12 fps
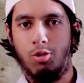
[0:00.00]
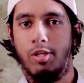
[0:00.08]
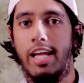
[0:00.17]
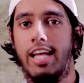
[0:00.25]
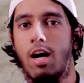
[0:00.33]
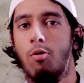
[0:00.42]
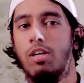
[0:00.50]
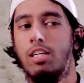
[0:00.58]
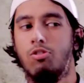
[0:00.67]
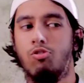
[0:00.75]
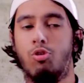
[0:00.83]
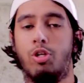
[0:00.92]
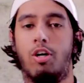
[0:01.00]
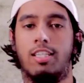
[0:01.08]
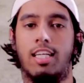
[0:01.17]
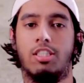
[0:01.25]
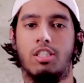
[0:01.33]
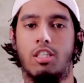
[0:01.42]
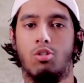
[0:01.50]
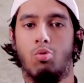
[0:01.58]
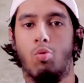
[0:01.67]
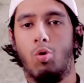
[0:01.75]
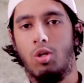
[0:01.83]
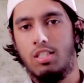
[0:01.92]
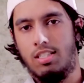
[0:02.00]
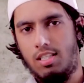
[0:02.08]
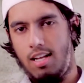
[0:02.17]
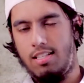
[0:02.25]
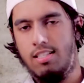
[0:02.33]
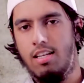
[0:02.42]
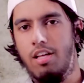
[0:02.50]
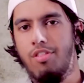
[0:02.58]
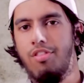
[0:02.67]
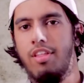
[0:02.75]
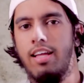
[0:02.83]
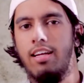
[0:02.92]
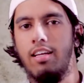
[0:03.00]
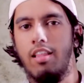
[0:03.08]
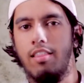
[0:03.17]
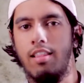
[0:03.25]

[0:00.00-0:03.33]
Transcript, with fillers: Today I would like to draw your attention towards a certain thing